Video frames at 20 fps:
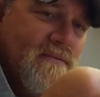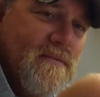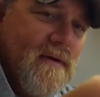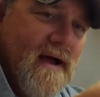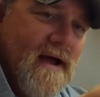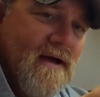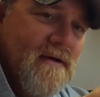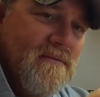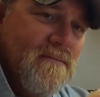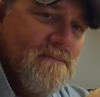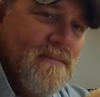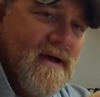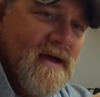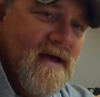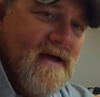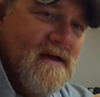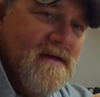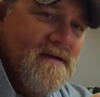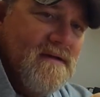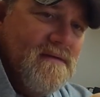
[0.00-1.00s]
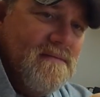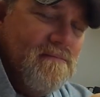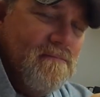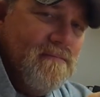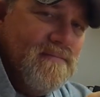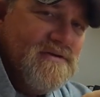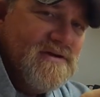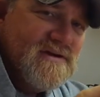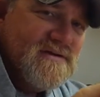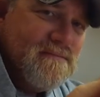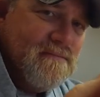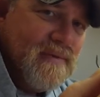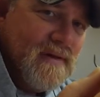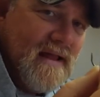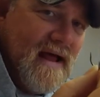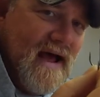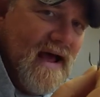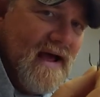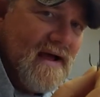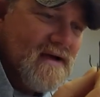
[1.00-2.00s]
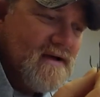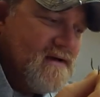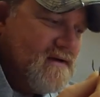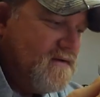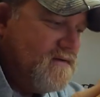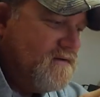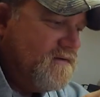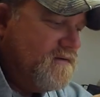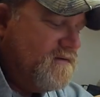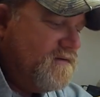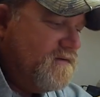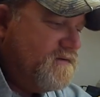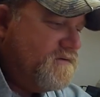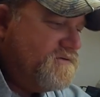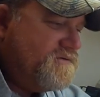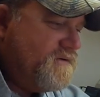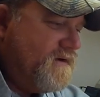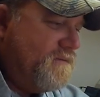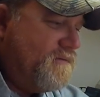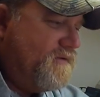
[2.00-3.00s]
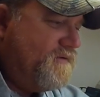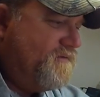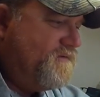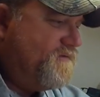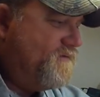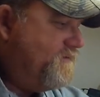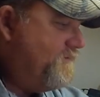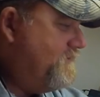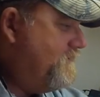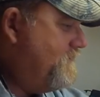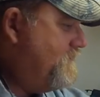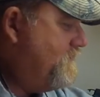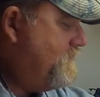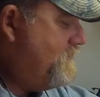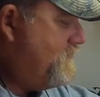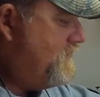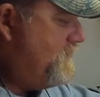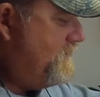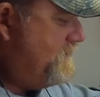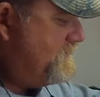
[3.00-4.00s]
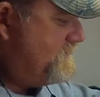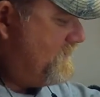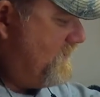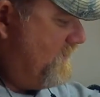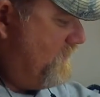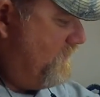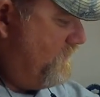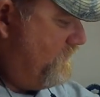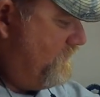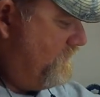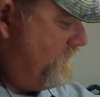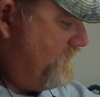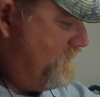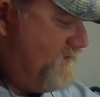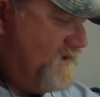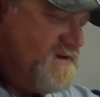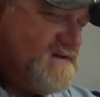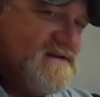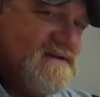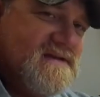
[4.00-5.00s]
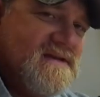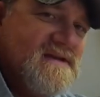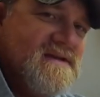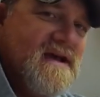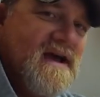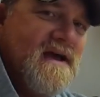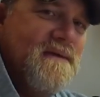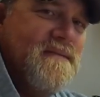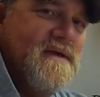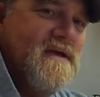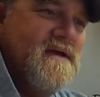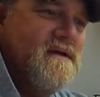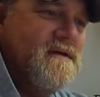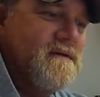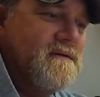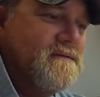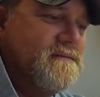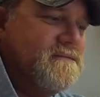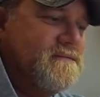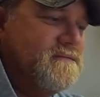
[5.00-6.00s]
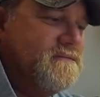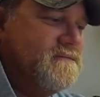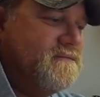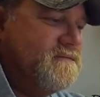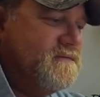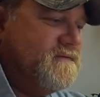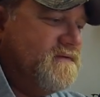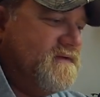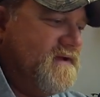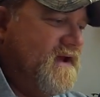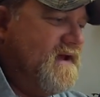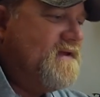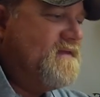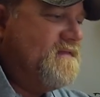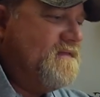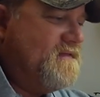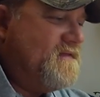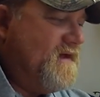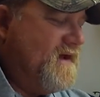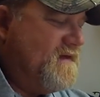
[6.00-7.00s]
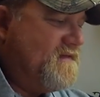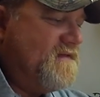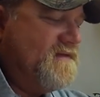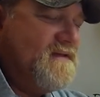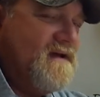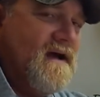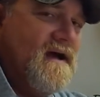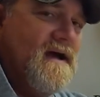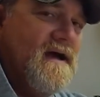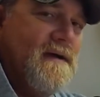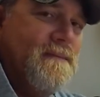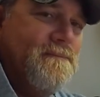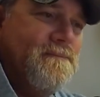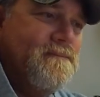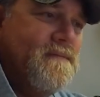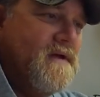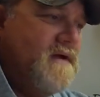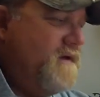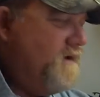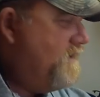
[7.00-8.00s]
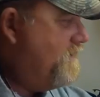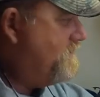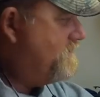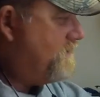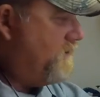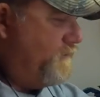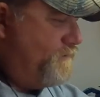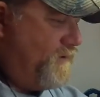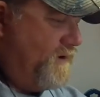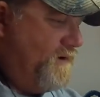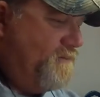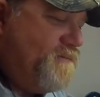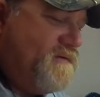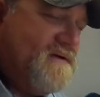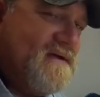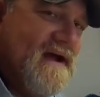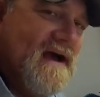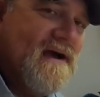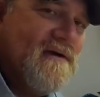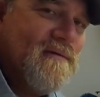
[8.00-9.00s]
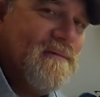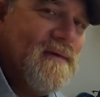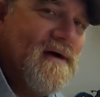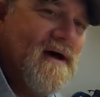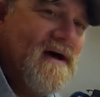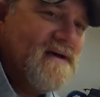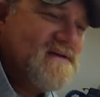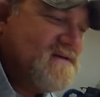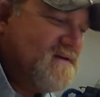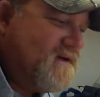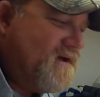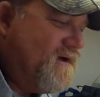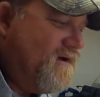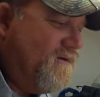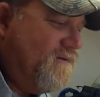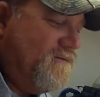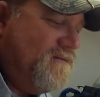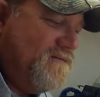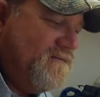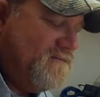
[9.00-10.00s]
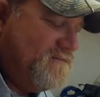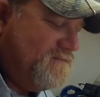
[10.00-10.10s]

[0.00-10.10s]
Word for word: round bend, just black trebles. So this is the time of year. Take the time to open up your tackle box and go,